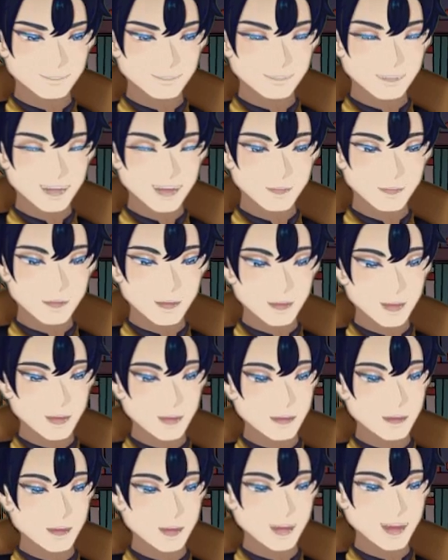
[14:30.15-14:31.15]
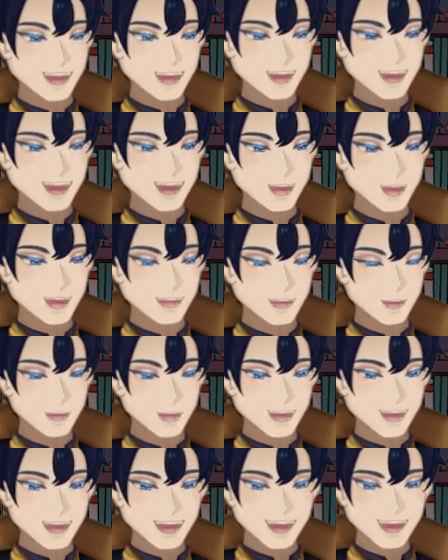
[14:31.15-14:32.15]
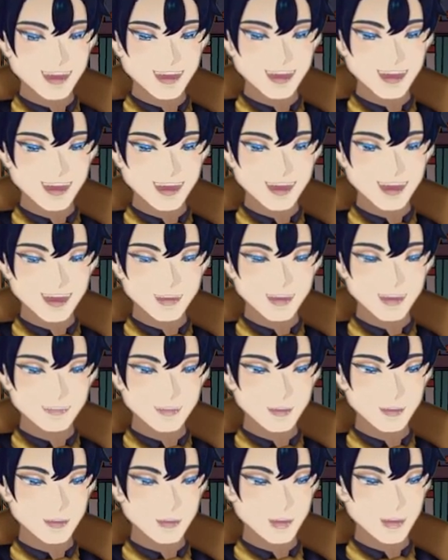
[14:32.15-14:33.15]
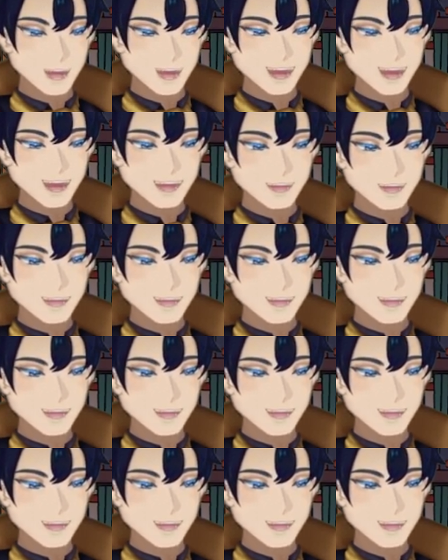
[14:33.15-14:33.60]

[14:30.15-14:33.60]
No, San Salvatore! San Salvatore!